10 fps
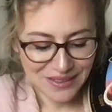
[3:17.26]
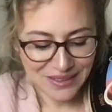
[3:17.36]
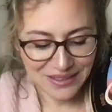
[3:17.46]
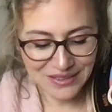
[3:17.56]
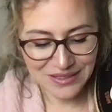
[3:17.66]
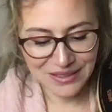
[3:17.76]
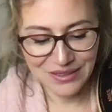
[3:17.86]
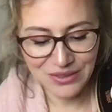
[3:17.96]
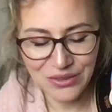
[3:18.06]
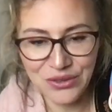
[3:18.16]
it's a
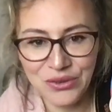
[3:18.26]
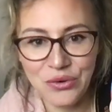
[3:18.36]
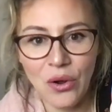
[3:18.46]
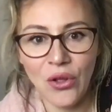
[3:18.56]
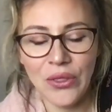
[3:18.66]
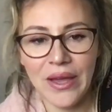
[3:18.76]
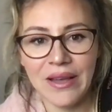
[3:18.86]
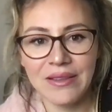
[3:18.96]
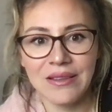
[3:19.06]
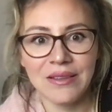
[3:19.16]
new role
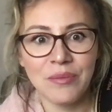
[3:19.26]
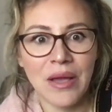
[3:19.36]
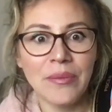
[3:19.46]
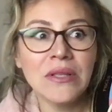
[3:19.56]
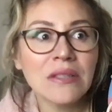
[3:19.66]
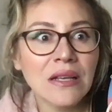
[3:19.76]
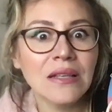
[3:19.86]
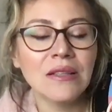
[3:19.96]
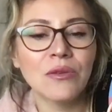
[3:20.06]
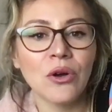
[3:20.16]
that it might be like
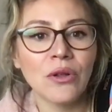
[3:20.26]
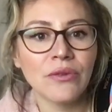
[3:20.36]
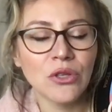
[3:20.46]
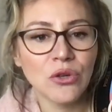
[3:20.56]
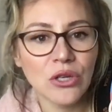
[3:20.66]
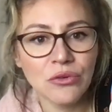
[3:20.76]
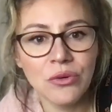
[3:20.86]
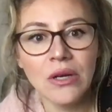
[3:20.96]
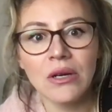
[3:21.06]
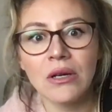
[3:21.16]
in the role of a new
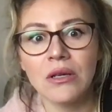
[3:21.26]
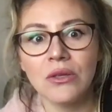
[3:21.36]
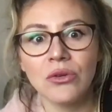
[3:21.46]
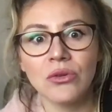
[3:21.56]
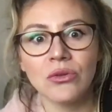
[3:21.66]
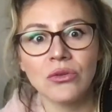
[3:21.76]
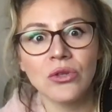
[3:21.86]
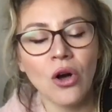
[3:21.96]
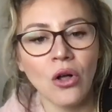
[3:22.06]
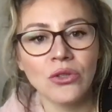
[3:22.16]
career, new
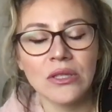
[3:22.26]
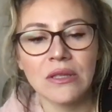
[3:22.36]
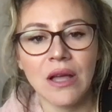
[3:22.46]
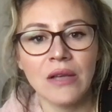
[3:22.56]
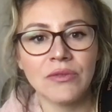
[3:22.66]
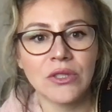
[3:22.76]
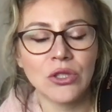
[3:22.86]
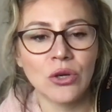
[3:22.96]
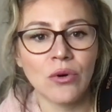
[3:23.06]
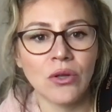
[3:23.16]
goals in life, and
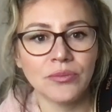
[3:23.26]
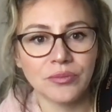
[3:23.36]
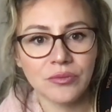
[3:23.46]
so on.